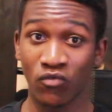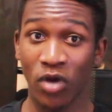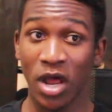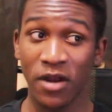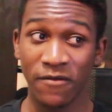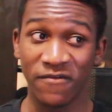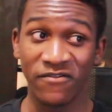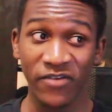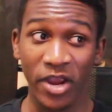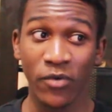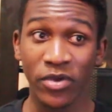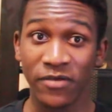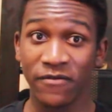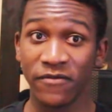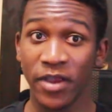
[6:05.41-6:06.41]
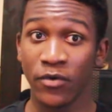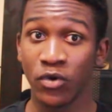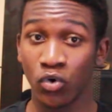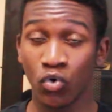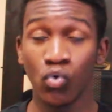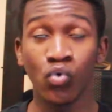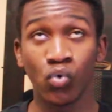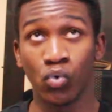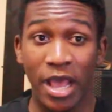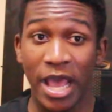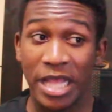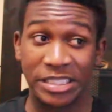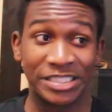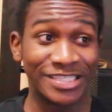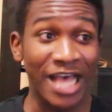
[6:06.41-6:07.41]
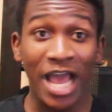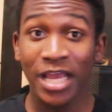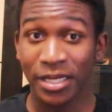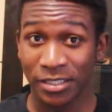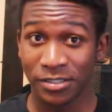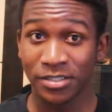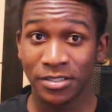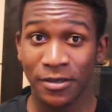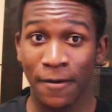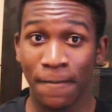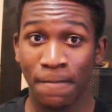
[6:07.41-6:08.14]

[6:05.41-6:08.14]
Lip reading: run very, very cool and silent.